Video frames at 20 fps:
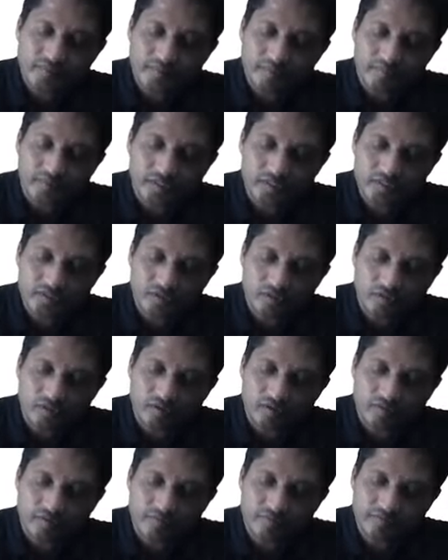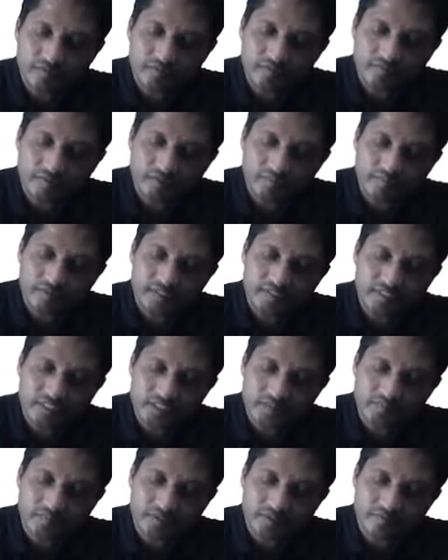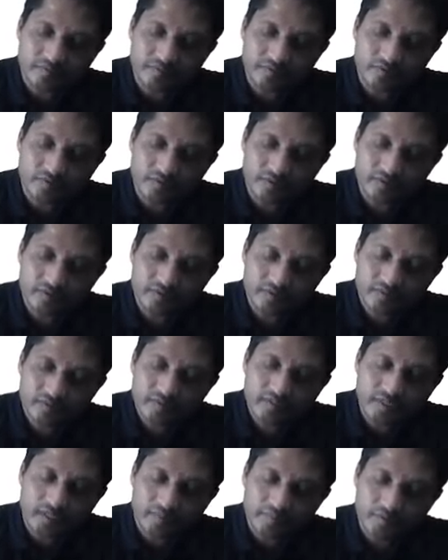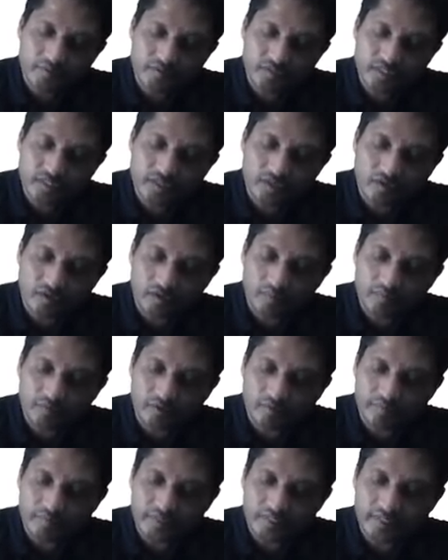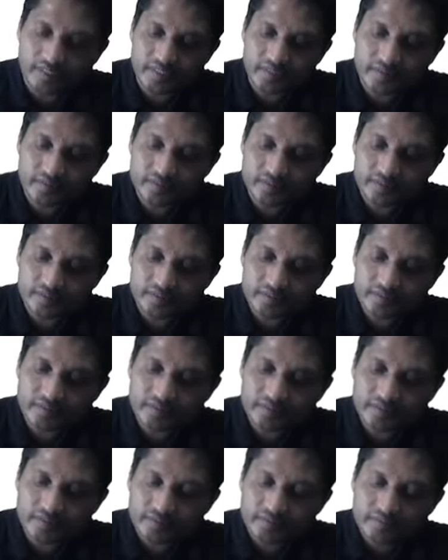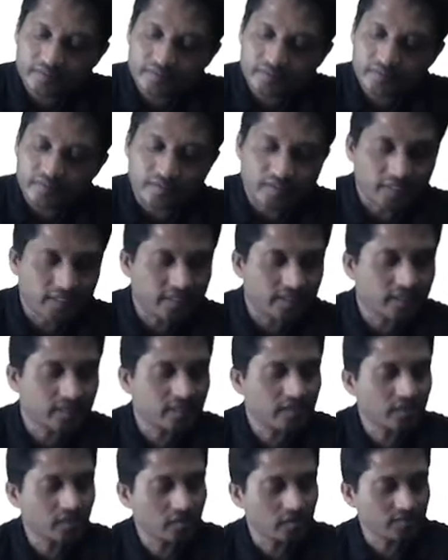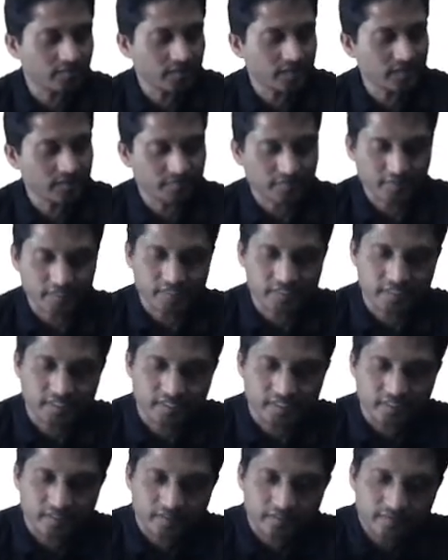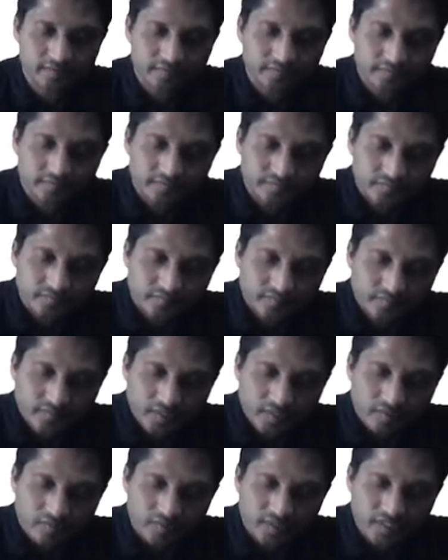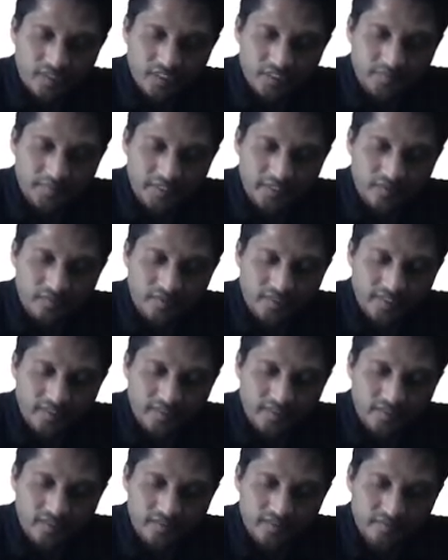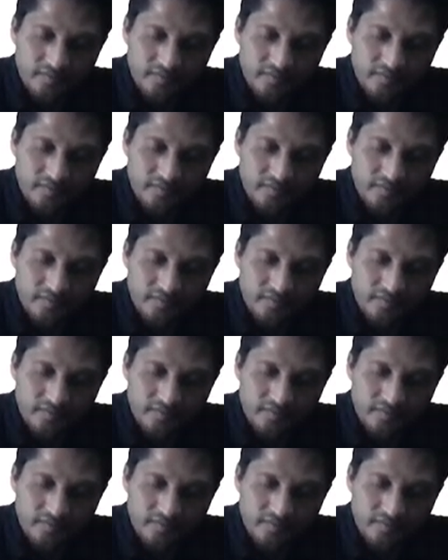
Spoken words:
plus log of 1 plus x power 4. I'm using the log property. Right, now if I differentiate with respect to x,